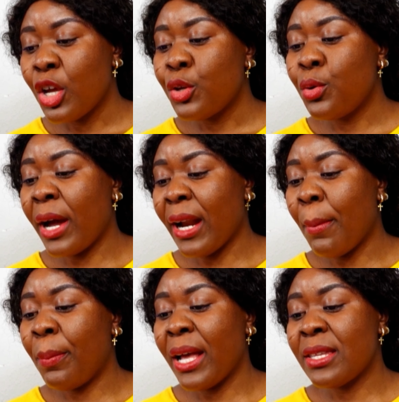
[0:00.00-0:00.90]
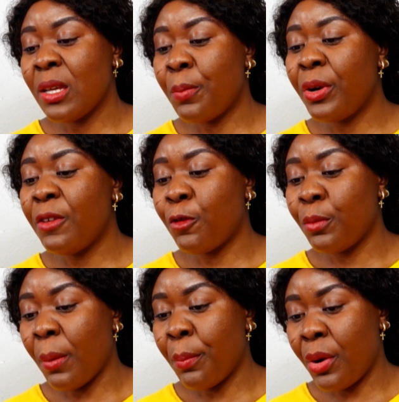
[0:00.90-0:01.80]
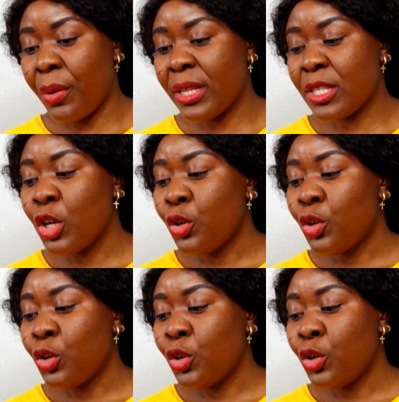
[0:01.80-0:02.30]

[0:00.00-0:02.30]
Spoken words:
you can apply separately from your parents.